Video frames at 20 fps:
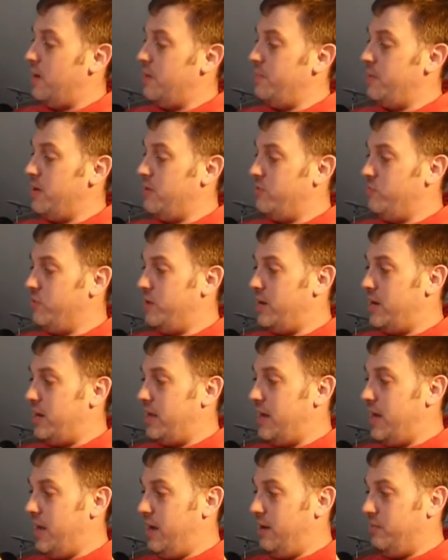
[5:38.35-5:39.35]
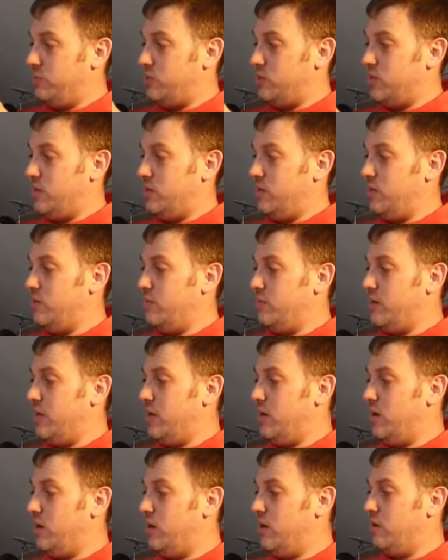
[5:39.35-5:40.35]
I mean really absolutely
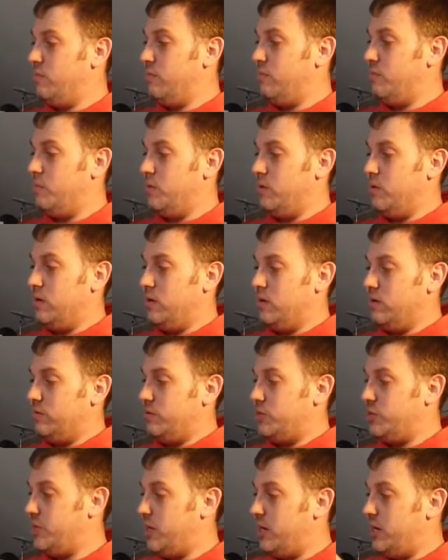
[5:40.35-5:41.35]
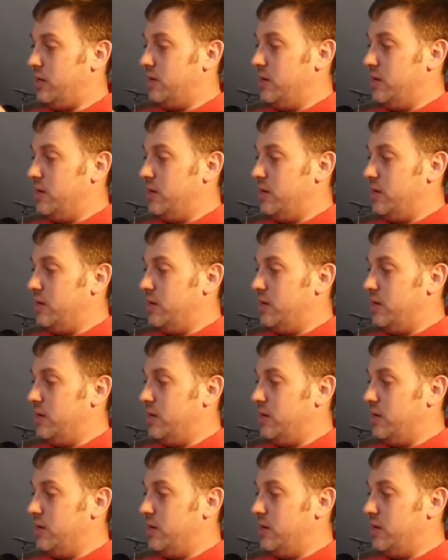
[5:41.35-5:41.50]
horrible. Oh shit.